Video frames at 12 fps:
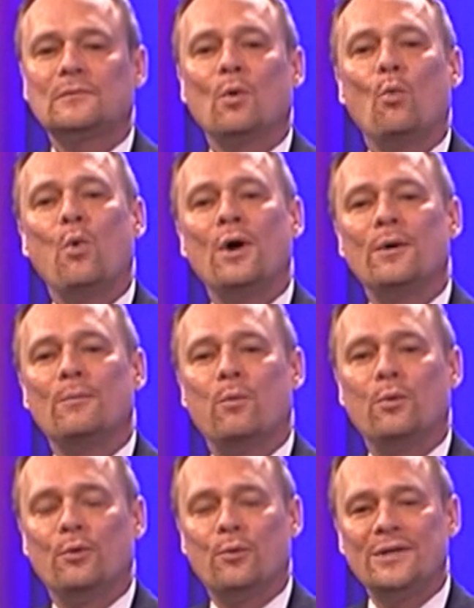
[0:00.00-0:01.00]

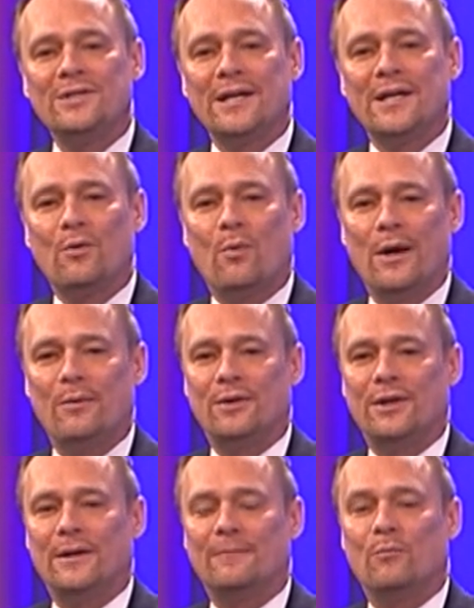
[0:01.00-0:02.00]
The reason they get away with
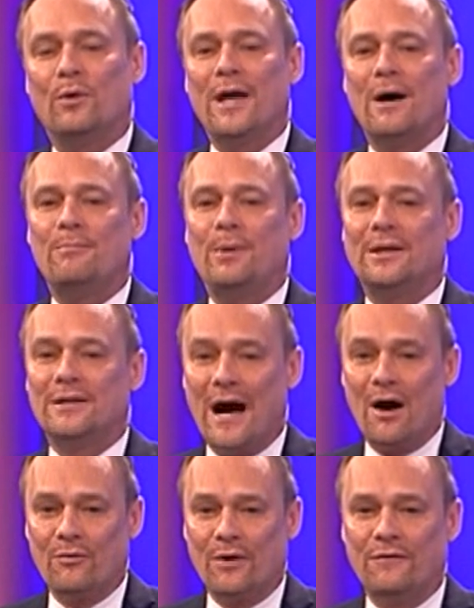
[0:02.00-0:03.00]
it without being
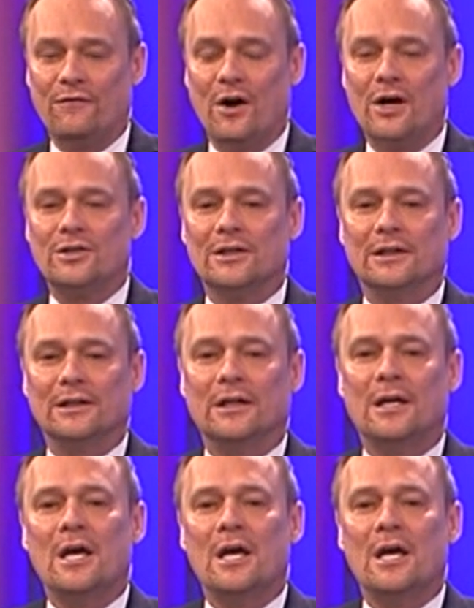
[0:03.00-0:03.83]
outright fraudulent,